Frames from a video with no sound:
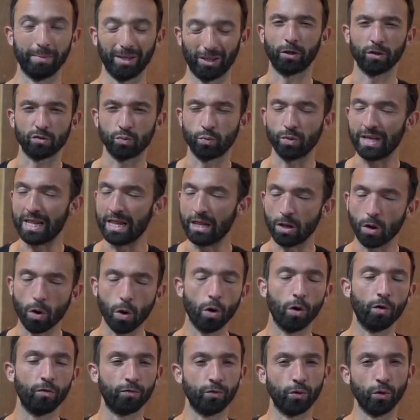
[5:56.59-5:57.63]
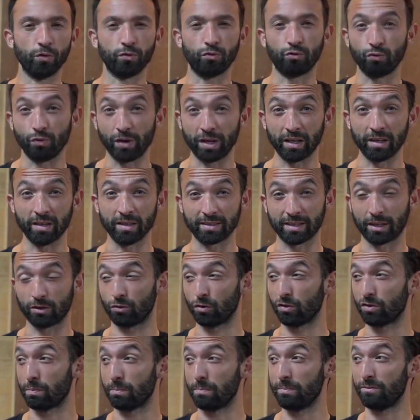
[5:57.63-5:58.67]
because we love those drills that
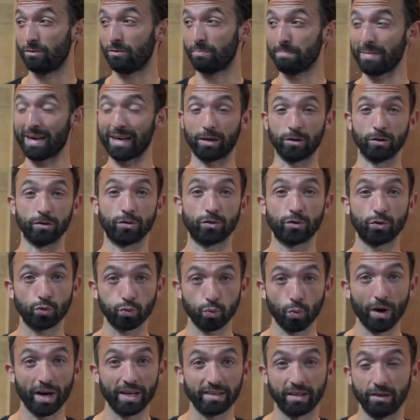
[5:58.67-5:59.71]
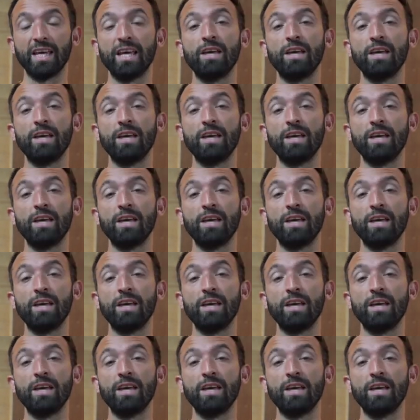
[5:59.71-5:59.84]
just make us sweat,